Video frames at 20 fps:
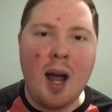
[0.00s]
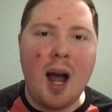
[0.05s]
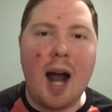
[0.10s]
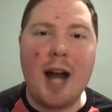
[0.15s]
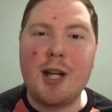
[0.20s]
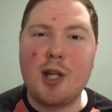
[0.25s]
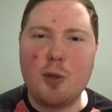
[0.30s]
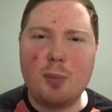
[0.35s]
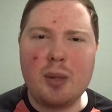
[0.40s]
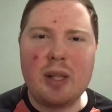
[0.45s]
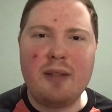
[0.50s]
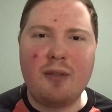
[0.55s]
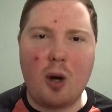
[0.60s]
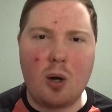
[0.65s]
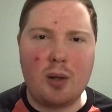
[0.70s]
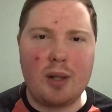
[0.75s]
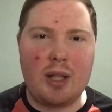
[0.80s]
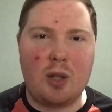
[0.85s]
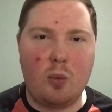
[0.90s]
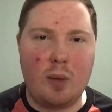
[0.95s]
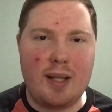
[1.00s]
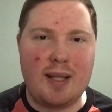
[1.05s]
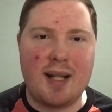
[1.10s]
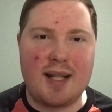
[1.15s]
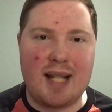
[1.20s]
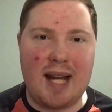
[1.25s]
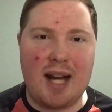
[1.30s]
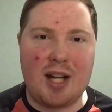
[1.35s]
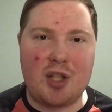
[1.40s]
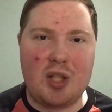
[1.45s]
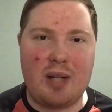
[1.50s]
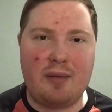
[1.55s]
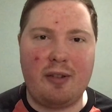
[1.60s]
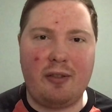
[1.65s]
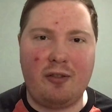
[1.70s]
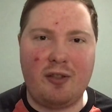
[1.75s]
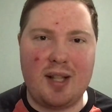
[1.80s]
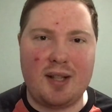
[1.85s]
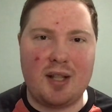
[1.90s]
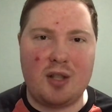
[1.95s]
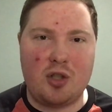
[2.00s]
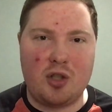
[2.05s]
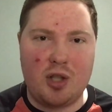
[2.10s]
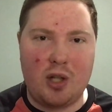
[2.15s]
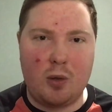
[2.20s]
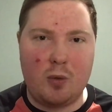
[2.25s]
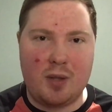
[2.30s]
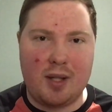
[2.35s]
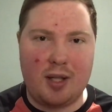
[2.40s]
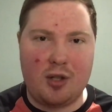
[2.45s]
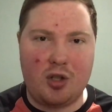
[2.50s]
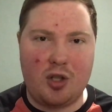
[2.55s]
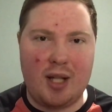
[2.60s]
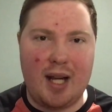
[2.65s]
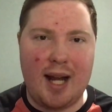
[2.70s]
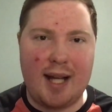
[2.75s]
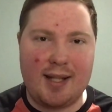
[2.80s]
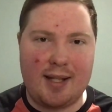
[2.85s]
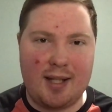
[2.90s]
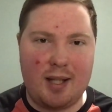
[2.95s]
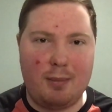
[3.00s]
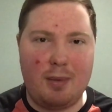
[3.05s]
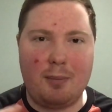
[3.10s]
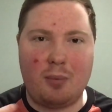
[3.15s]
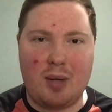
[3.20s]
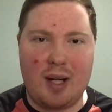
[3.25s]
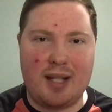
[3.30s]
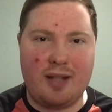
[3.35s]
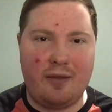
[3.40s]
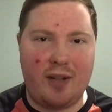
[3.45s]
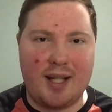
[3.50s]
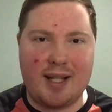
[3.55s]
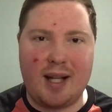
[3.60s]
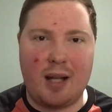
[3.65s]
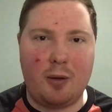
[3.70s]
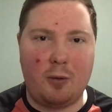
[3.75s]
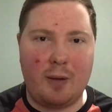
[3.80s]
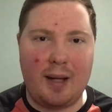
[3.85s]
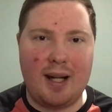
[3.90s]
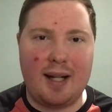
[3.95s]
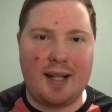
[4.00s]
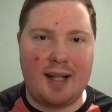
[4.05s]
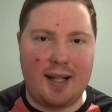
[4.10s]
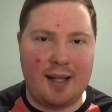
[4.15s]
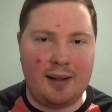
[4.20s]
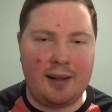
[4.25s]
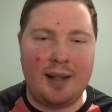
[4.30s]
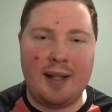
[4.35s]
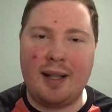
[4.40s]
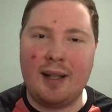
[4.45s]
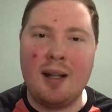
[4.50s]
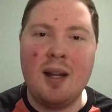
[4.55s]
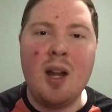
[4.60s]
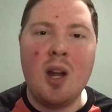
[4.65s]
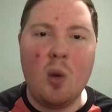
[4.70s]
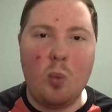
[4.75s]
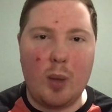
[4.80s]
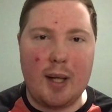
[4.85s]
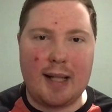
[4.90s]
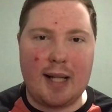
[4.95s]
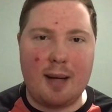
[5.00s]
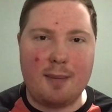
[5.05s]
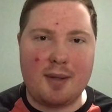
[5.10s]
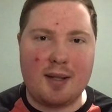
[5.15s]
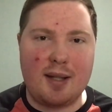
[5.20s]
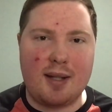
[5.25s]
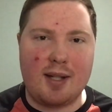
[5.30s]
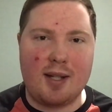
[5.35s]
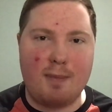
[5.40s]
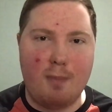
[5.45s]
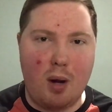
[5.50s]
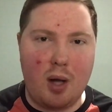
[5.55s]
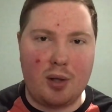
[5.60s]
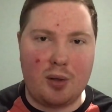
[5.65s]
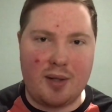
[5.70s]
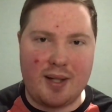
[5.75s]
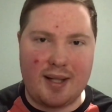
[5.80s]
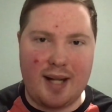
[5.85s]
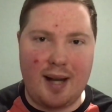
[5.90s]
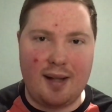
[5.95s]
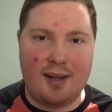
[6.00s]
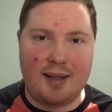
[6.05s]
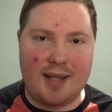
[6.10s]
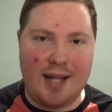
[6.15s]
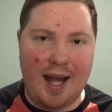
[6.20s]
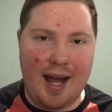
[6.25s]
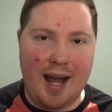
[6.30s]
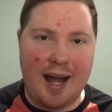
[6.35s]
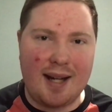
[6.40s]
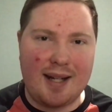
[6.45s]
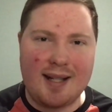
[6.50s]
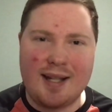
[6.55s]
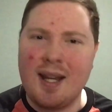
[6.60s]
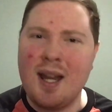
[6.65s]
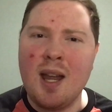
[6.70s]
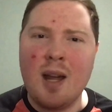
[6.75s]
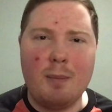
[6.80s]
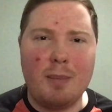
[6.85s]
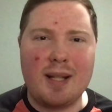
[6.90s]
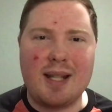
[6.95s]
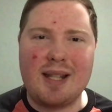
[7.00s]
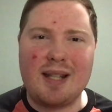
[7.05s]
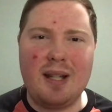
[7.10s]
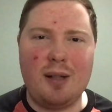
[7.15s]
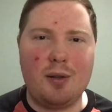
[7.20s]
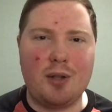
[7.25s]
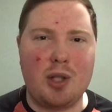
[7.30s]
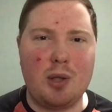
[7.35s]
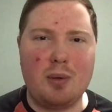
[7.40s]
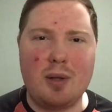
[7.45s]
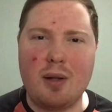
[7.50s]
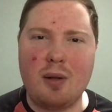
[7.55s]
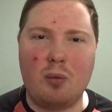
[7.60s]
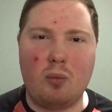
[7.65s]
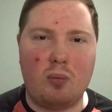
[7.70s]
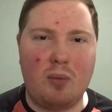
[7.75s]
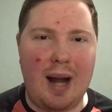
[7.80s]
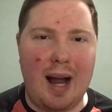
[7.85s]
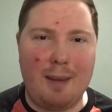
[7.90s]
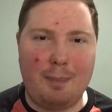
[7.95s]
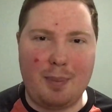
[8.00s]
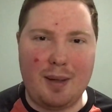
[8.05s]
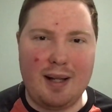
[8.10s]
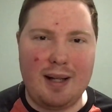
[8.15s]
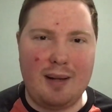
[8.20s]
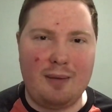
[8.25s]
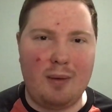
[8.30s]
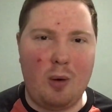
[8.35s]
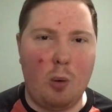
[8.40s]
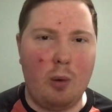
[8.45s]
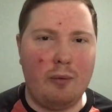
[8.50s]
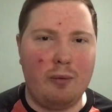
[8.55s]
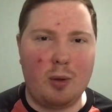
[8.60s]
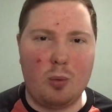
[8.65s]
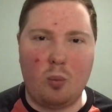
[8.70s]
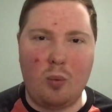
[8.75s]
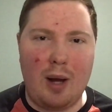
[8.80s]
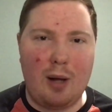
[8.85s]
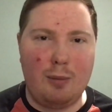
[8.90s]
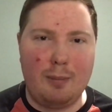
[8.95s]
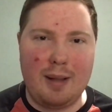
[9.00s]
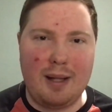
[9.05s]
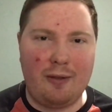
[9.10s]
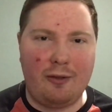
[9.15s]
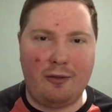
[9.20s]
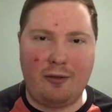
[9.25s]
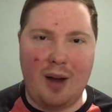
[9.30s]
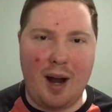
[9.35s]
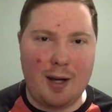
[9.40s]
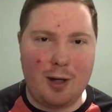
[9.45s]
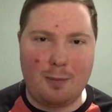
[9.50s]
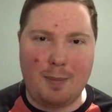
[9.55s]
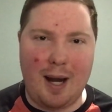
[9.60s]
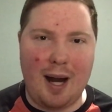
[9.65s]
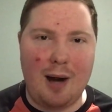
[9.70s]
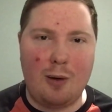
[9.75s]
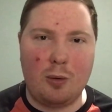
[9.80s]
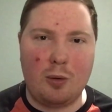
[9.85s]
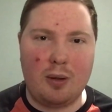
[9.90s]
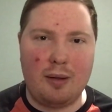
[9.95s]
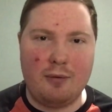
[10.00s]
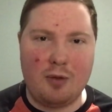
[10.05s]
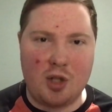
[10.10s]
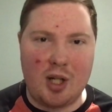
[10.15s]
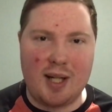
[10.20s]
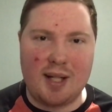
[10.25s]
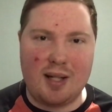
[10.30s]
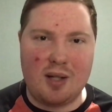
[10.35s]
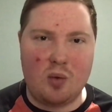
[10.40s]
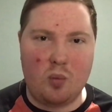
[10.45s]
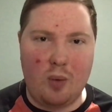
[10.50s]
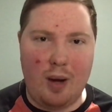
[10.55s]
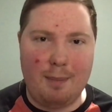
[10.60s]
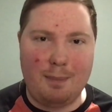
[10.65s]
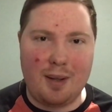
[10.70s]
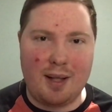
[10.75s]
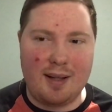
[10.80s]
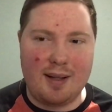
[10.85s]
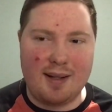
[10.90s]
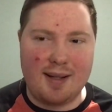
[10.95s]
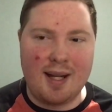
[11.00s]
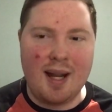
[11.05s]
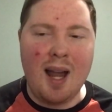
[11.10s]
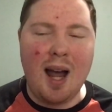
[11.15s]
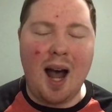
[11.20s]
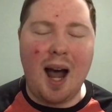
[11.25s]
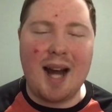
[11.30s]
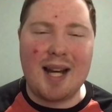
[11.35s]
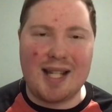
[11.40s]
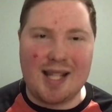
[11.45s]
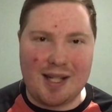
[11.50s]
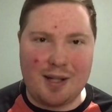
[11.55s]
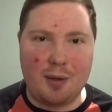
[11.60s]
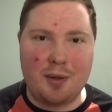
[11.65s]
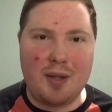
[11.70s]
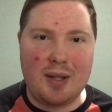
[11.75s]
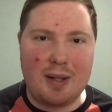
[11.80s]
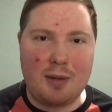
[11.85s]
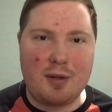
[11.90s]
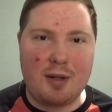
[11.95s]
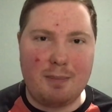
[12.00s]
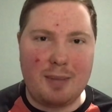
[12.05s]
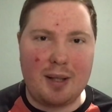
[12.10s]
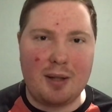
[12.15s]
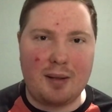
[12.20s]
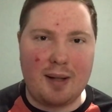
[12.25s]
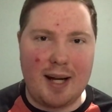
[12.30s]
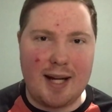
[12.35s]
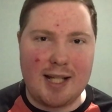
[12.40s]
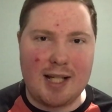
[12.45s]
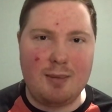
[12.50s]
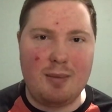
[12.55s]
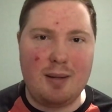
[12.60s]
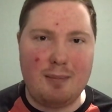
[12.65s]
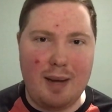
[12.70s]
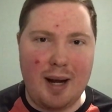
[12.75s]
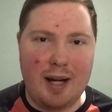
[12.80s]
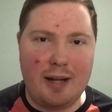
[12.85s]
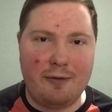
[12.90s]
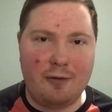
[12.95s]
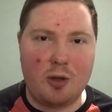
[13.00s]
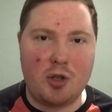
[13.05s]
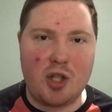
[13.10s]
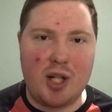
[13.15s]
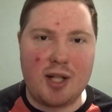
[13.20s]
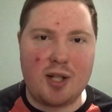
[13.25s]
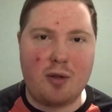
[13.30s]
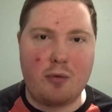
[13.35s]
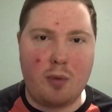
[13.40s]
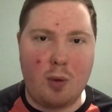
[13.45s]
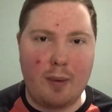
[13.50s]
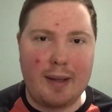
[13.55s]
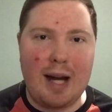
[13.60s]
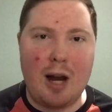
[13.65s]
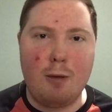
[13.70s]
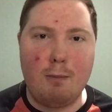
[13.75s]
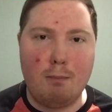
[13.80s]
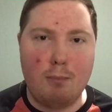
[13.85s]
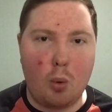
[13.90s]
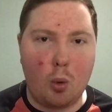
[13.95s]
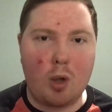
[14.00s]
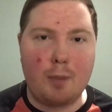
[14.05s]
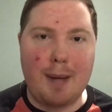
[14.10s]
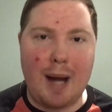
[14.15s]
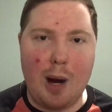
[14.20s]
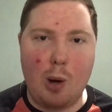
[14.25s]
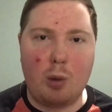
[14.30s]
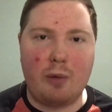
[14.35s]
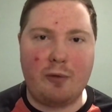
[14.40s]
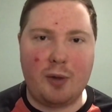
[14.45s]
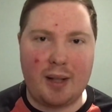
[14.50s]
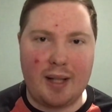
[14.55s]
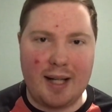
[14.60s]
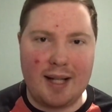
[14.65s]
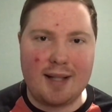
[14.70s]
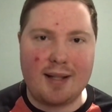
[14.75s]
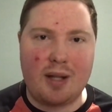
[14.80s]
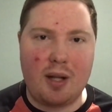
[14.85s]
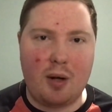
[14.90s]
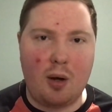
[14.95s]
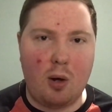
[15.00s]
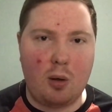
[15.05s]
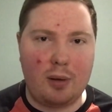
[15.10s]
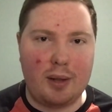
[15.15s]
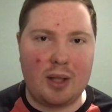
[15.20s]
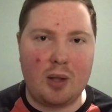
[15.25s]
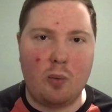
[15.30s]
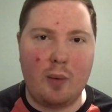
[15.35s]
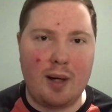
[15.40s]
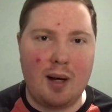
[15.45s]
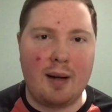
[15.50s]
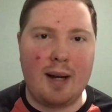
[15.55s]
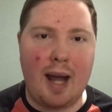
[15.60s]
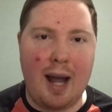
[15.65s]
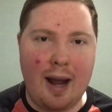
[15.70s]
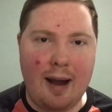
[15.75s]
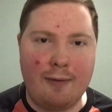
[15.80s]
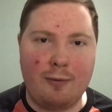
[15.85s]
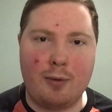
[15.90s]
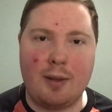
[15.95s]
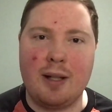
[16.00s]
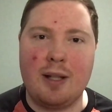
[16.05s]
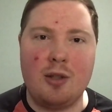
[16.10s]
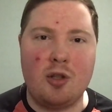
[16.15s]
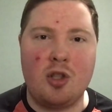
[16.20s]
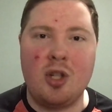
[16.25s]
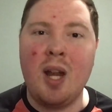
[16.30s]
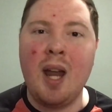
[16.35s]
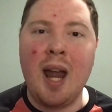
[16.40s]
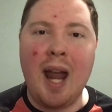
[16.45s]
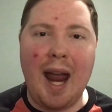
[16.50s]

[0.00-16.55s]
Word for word: I do believe Harley Quinn does actually have a feat that shows that she has some impressive accelerated healing when it comes to smaller scale attacks, but still, due to the rapid and overwhelming firepower of Jinx's weapons, I still think there's a bigger case to be made for Jinx throwing out more powerful hits than Harley Quinn on average,